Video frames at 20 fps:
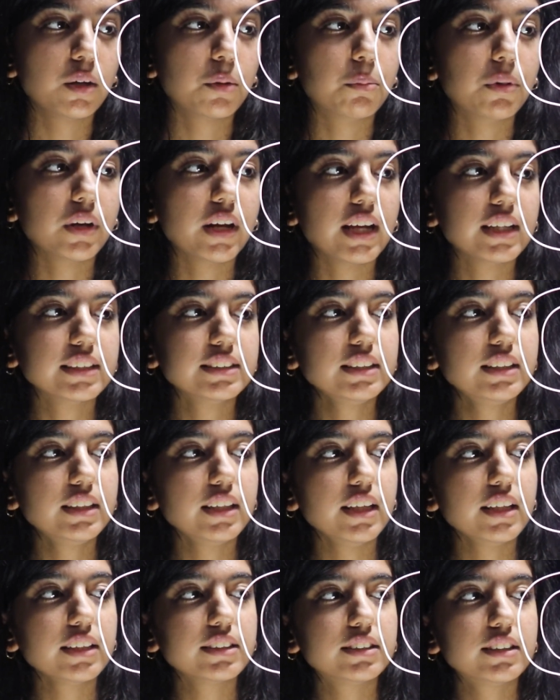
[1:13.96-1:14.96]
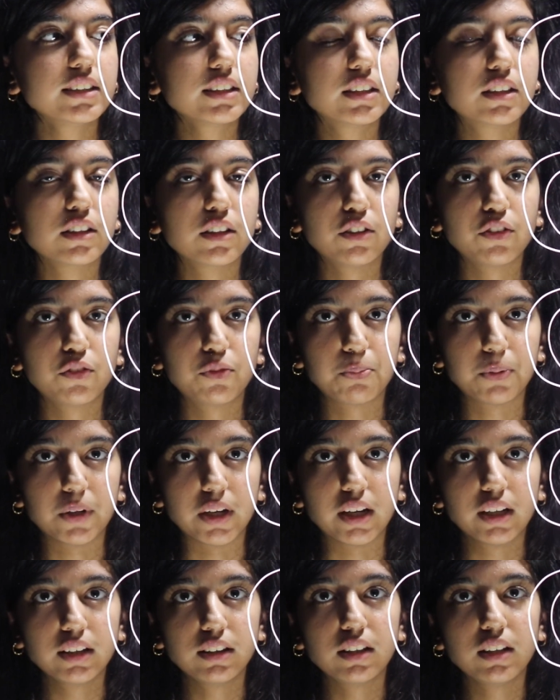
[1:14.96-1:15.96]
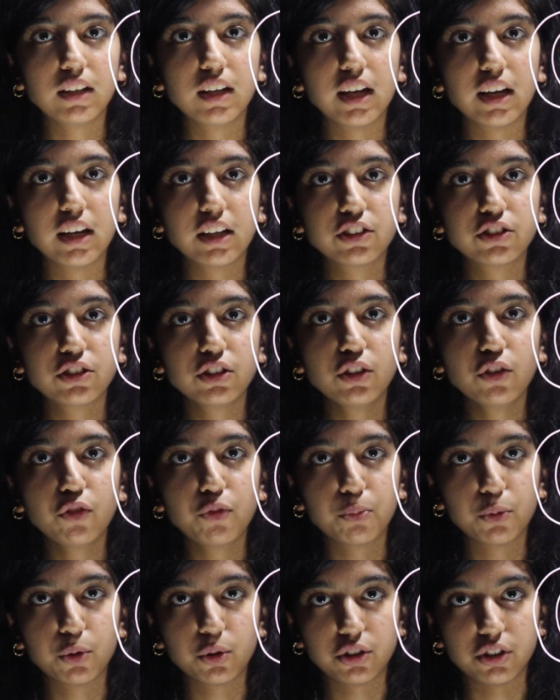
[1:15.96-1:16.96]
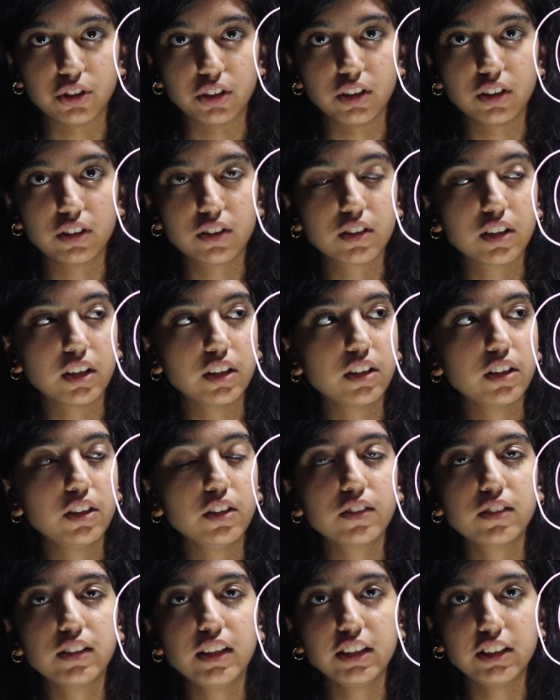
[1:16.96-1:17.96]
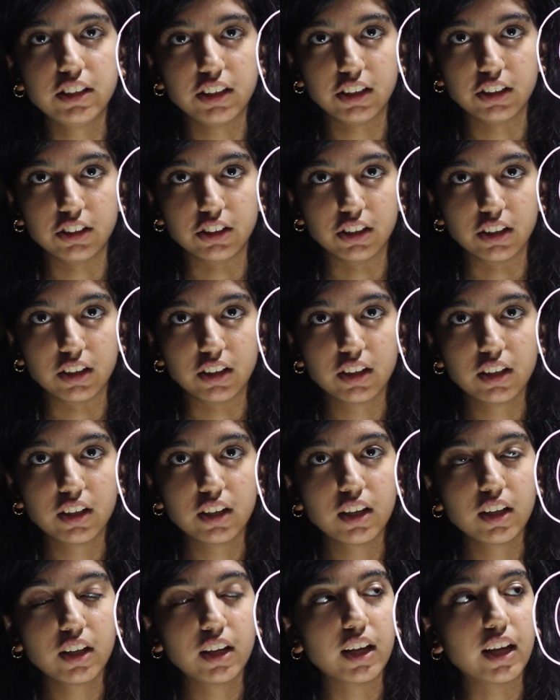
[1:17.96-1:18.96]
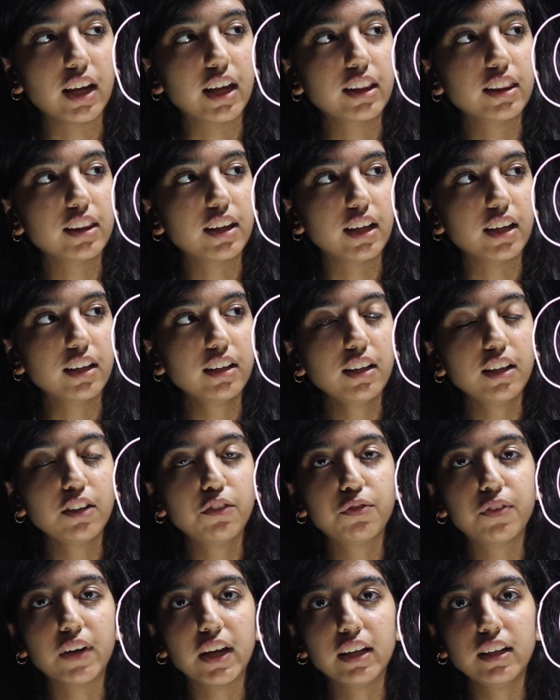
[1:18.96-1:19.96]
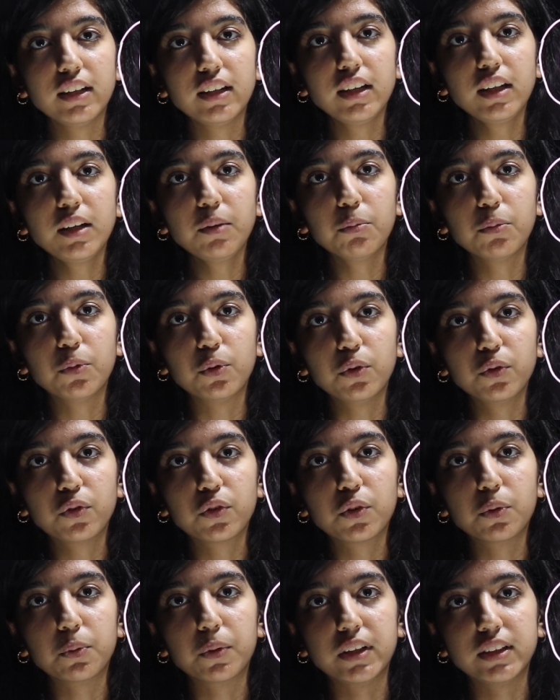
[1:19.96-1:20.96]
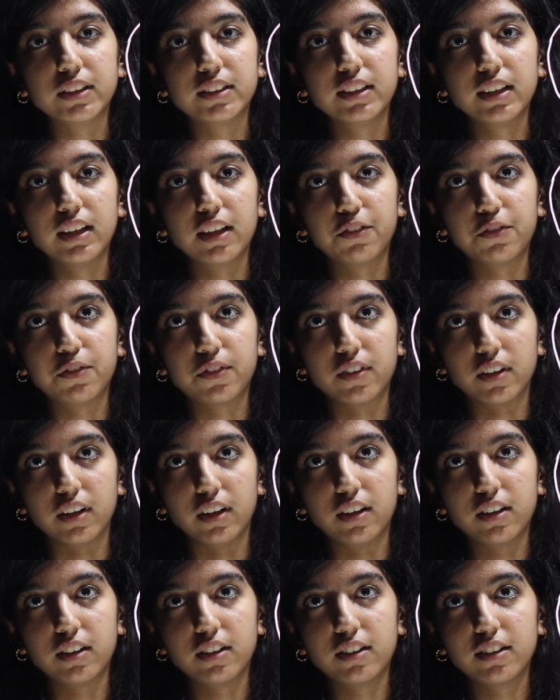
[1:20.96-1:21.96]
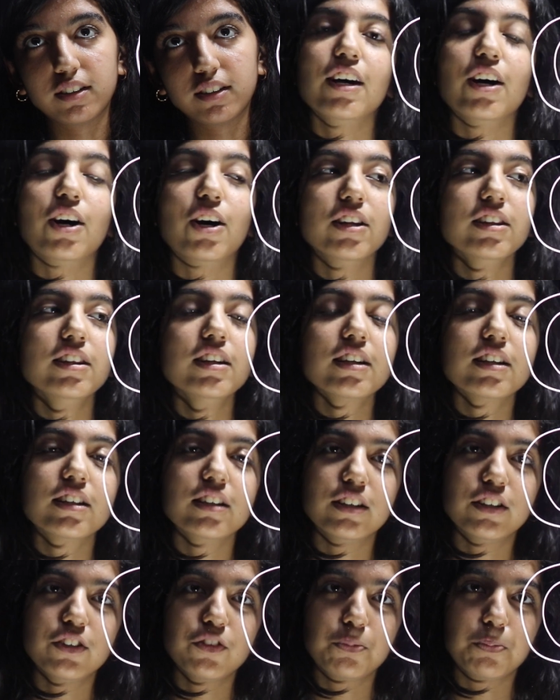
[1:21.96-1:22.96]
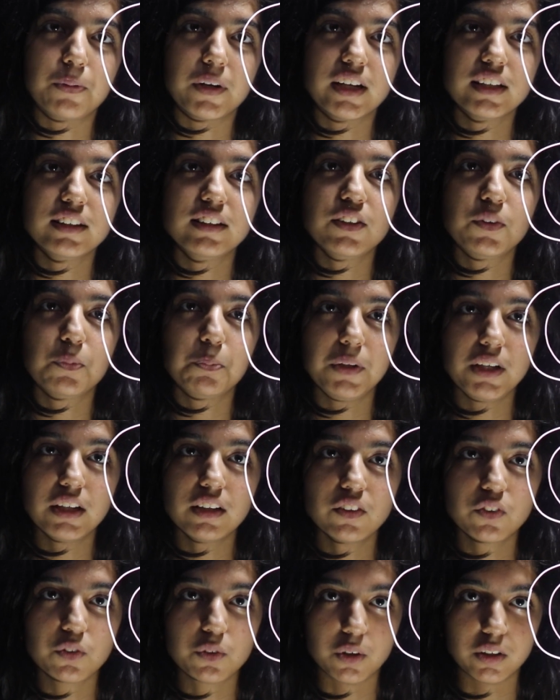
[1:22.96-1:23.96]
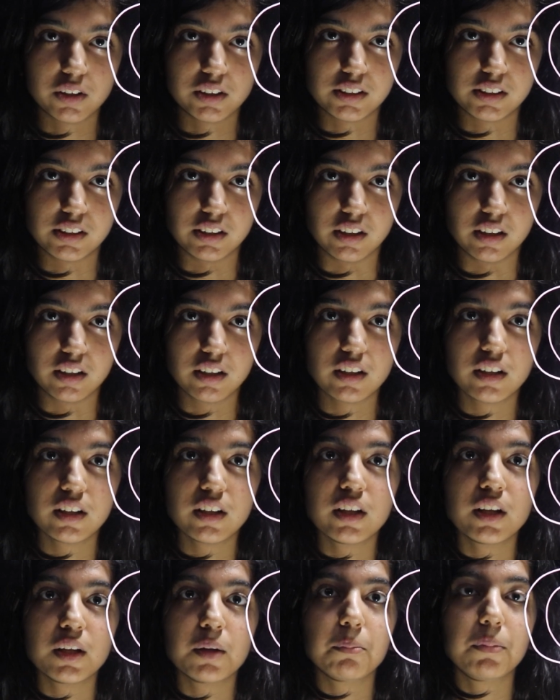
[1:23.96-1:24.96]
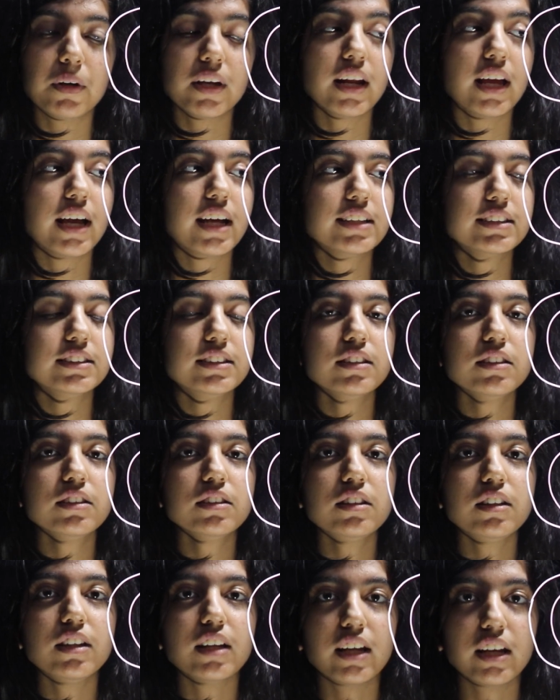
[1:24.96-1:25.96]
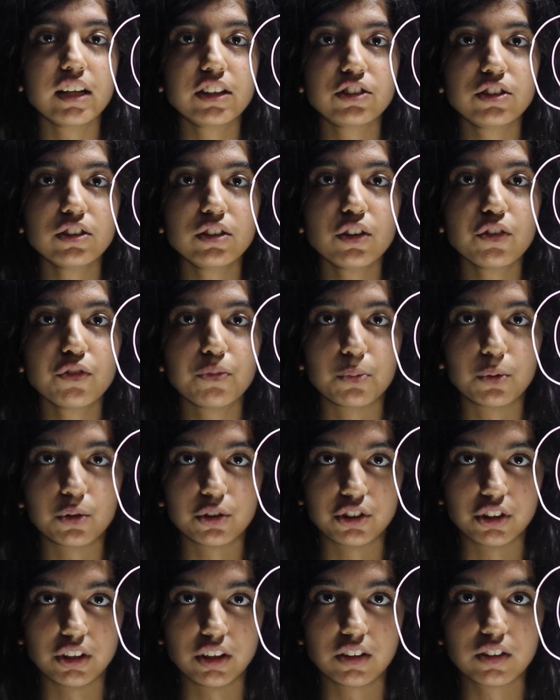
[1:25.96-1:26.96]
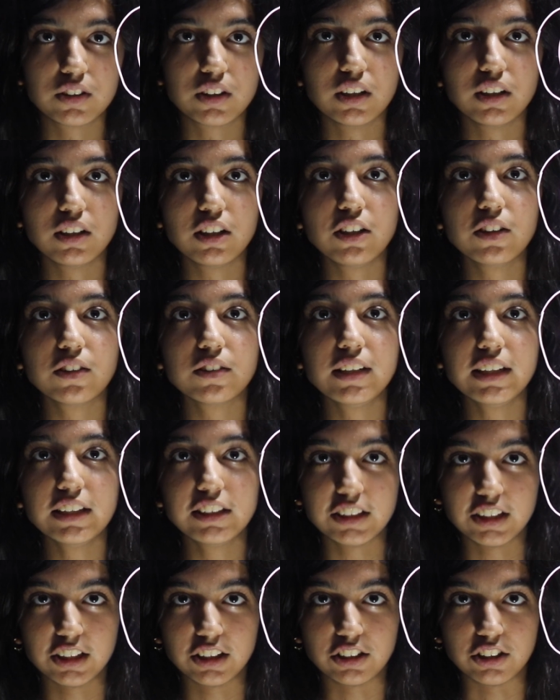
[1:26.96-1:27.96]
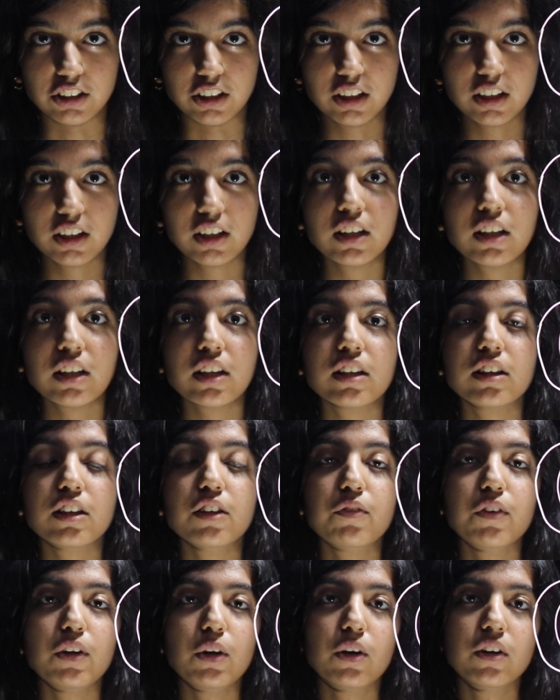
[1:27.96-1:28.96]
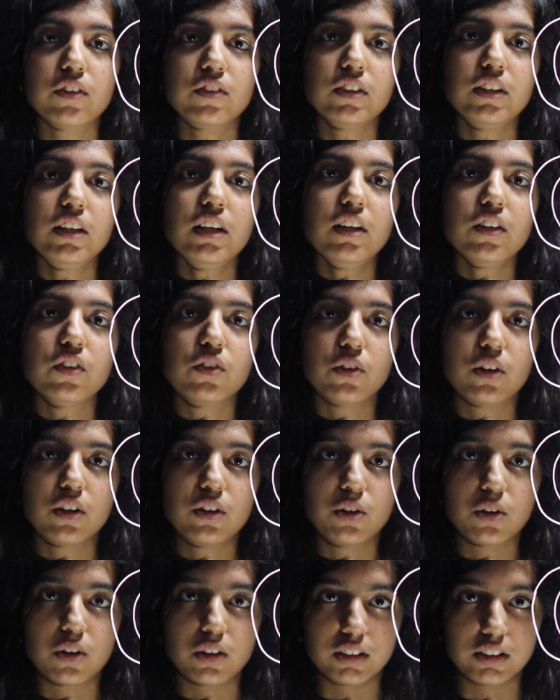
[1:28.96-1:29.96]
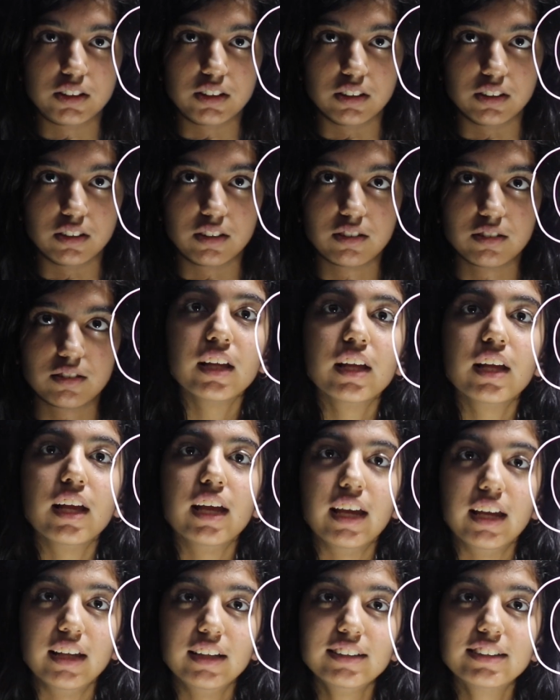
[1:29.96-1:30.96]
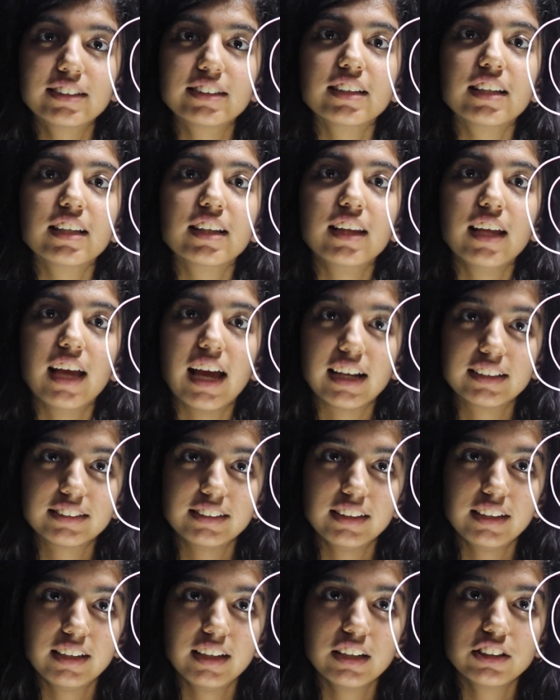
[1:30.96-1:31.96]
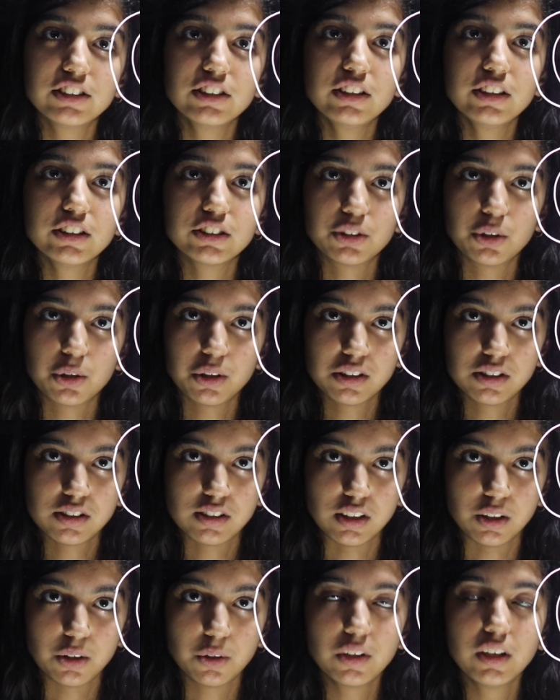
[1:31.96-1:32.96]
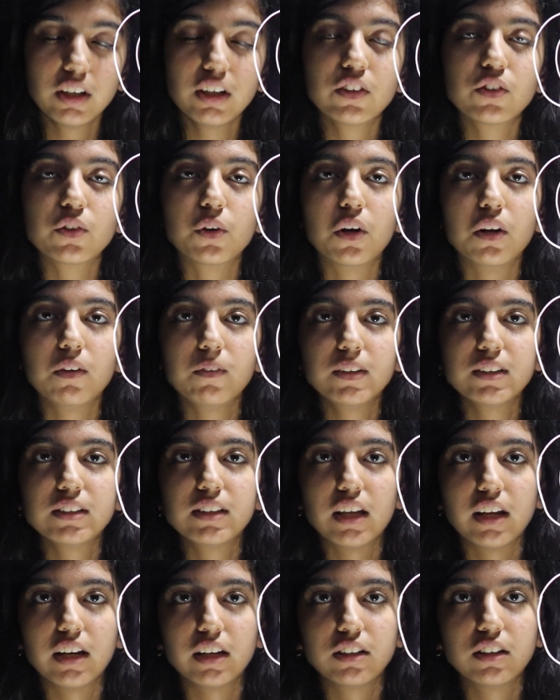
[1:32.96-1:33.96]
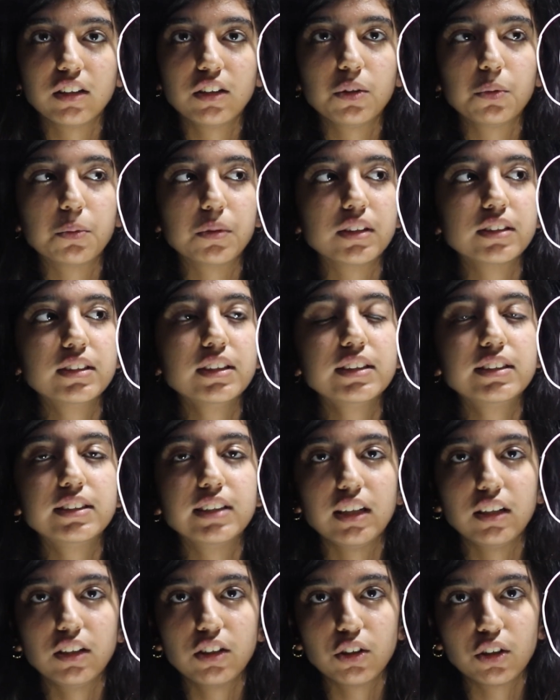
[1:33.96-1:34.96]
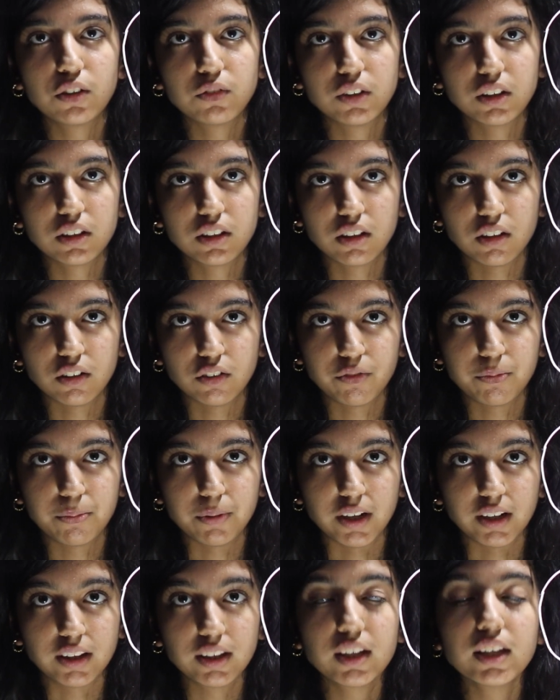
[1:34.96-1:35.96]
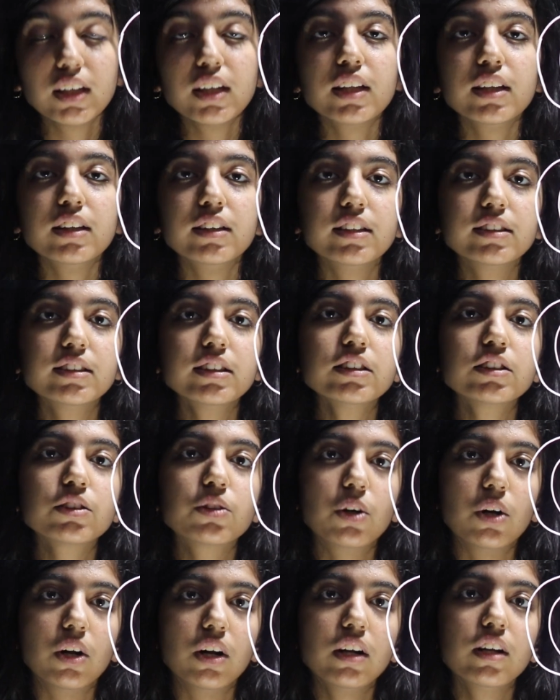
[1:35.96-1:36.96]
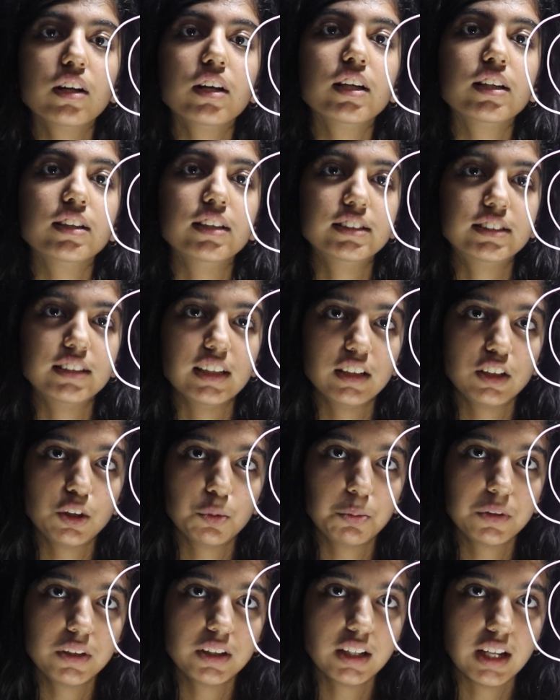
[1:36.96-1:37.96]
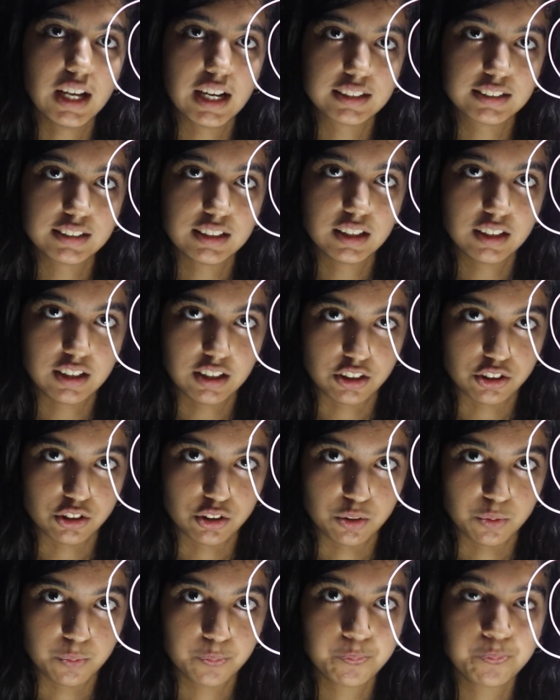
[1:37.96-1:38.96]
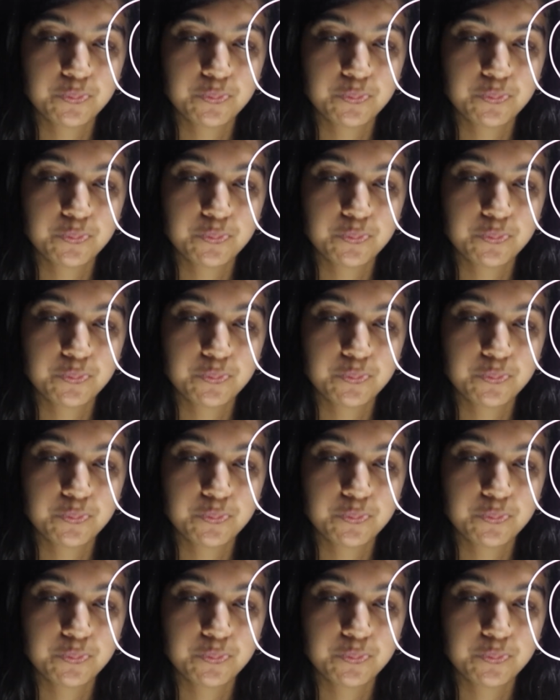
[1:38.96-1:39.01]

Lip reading: But as it takes the curved path, the direction of motion is continuously changing. And then it finally moves towards the left side. On the curved path, the speed is constant. But as the direction of motion is continuously changing, the velocity is not constant. Hence, the acceleration is non-zero and it's always directed towards the center of the curved path. This is called the centripetal acceleration.